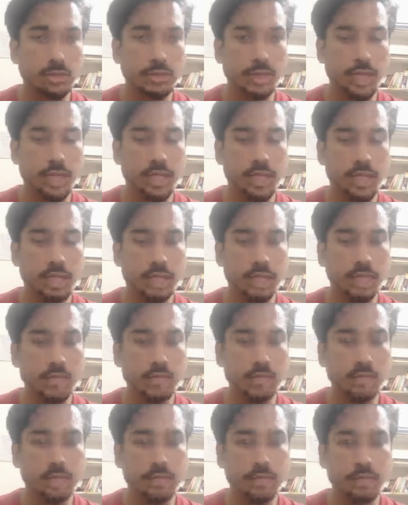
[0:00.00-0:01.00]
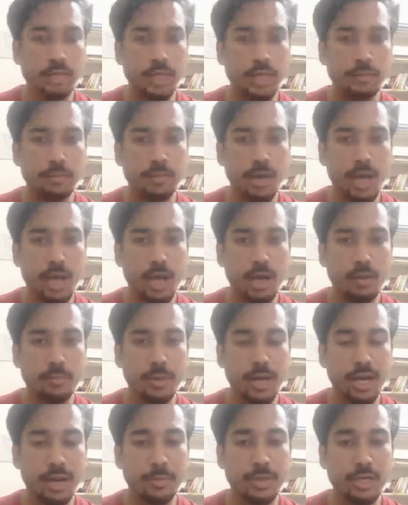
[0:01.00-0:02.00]
take in the three
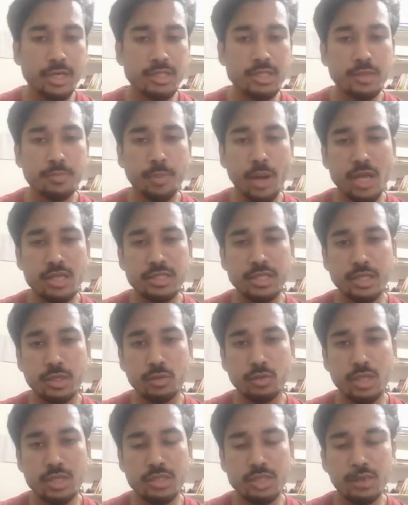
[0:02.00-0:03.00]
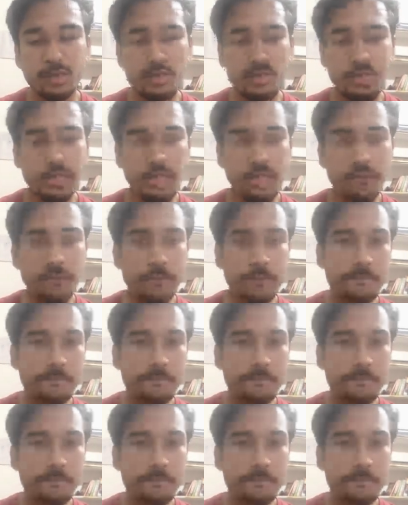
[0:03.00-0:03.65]
parameters and pass it to the service layer.